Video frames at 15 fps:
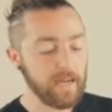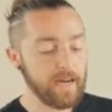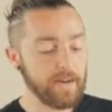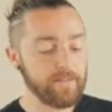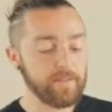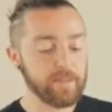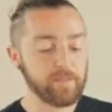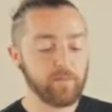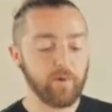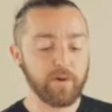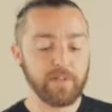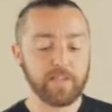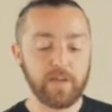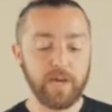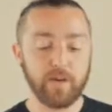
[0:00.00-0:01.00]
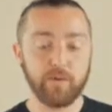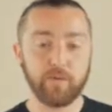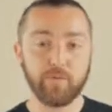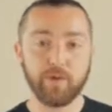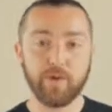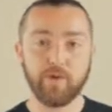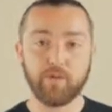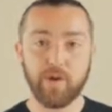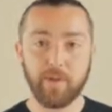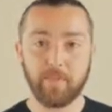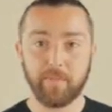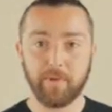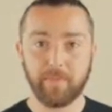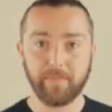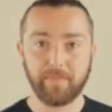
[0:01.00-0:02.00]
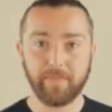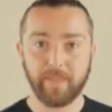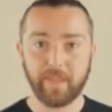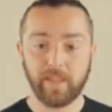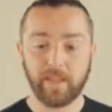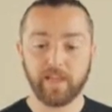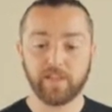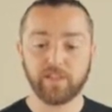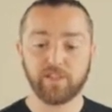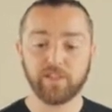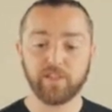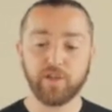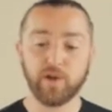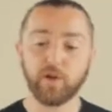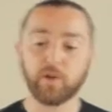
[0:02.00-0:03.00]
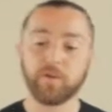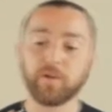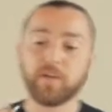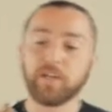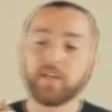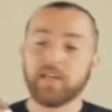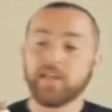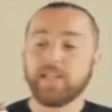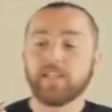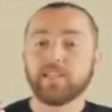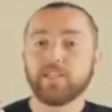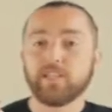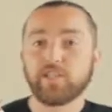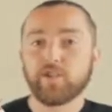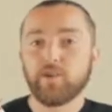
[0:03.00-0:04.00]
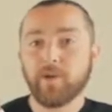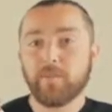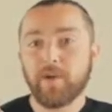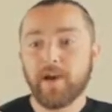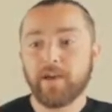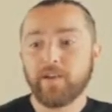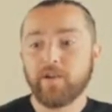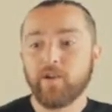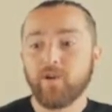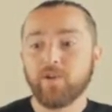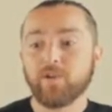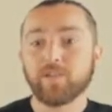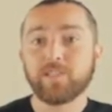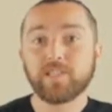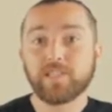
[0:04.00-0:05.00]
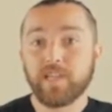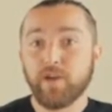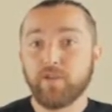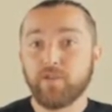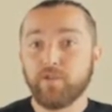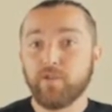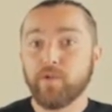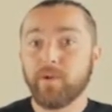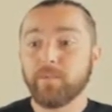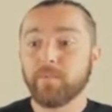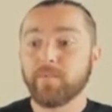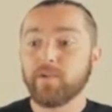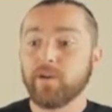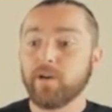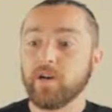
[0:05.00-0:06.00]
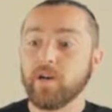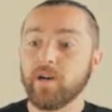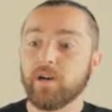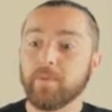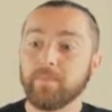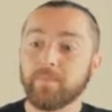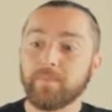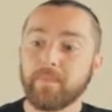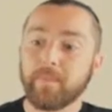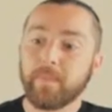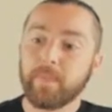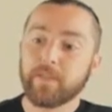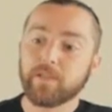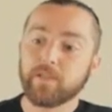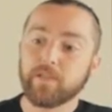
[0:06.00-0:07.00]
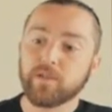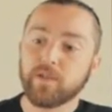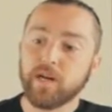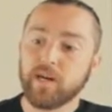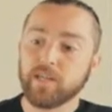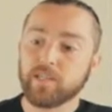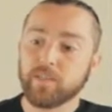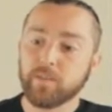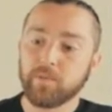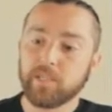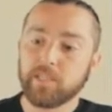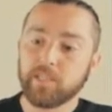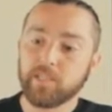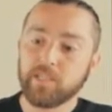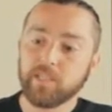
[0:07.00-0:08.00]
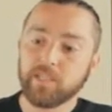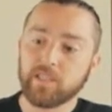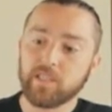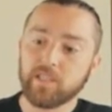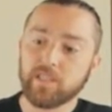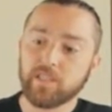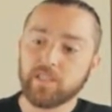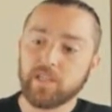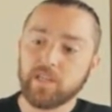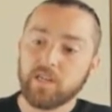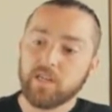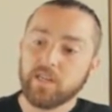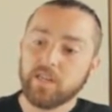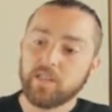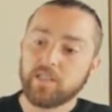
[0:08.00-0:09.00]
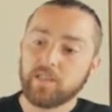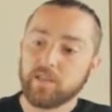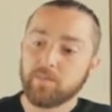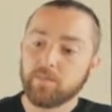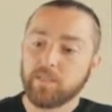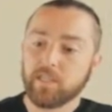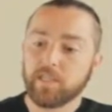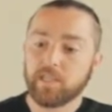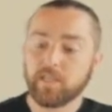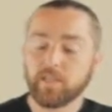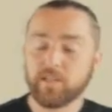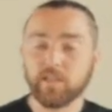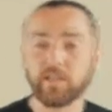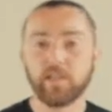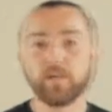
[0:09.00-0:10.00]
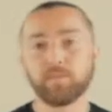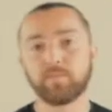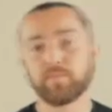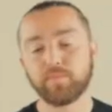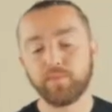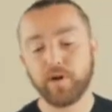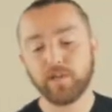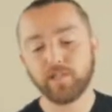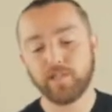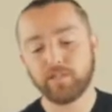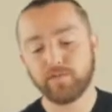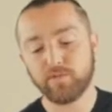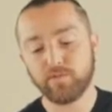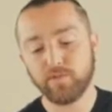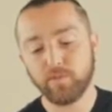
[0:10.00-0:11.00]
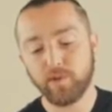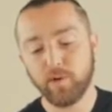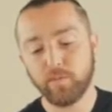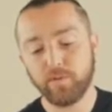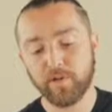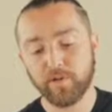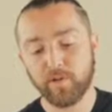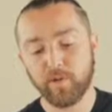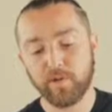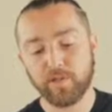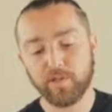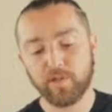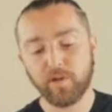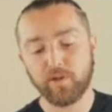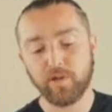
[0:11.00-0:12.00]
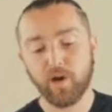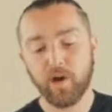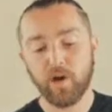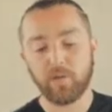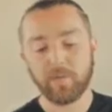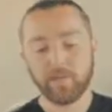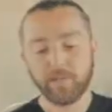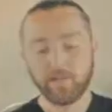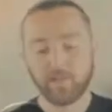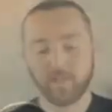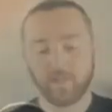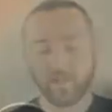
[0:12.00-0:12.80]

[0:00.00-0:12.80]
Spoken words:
and at this point I re-grip like so. This is a grip I call stealth grip. I'll actually be teaching this in some detail in a project through Copeland Coins called Homage.